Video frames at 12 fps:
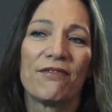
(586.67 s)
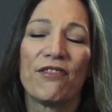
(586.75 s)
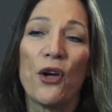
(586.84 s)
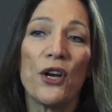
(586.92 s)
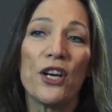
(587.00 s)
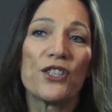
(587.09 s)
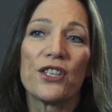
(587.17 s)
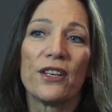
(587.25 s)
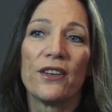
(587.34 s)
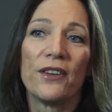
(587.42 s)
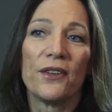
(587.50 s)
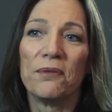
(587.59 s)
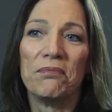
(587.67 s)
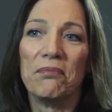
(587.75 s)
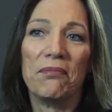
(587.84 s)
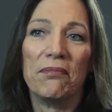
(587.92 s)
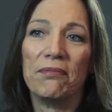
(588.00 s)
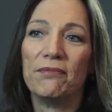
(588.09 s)
Furniture,
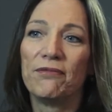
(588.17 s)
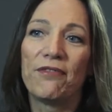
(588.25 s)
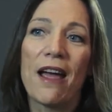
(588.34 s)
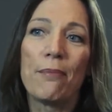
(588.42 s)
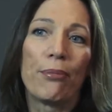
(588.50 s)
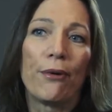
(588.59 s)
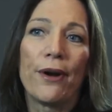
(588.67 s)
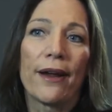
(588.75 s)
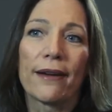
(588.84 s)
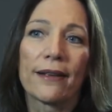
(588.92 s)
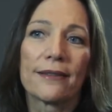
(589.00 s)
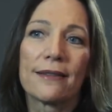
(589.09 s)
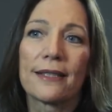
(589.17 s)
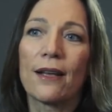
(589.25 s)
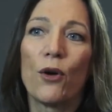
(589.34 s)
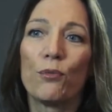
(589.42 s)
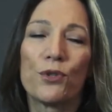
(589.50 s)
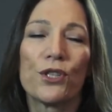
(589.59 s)
fabric,
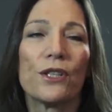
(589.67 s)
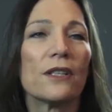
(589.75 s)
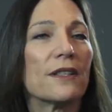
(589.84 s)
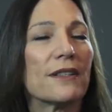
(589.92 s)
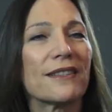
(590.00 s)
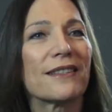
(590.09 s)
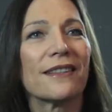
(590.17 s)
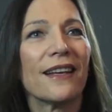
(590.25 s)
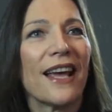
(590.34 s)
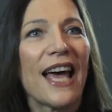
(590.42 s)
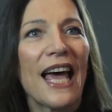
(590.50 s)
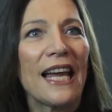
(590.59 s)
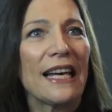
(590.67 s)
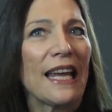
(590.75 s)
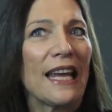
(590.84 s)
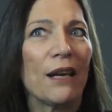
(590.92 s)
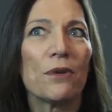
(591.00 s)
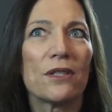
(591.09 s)
sculptures, and
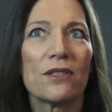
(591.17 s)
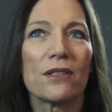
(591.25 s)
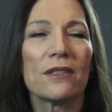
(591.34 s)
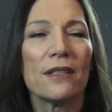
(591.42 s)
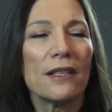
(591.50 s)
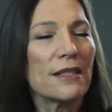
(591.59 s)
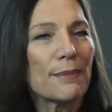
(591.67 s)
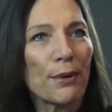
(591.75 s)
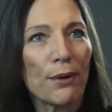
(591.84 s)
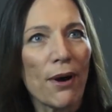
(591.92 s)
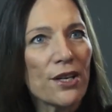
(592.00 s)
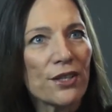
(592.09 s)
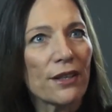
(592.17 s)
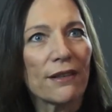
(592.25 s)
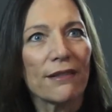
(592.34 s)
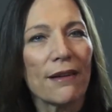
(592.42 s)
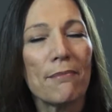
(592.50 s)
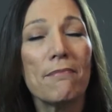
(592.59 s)
he was just an
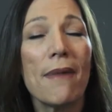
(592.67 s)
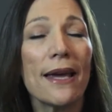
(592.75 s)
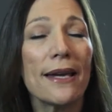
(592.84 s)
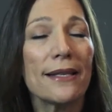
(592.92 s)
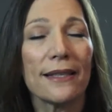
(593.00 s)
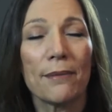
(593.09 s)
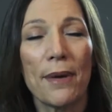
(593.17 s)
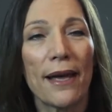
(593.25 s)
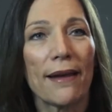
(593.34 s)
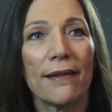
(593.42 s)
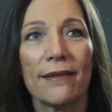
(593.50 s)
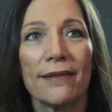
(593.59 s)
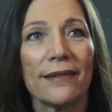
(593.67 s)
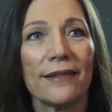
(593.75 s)
inspiration. Amazing man.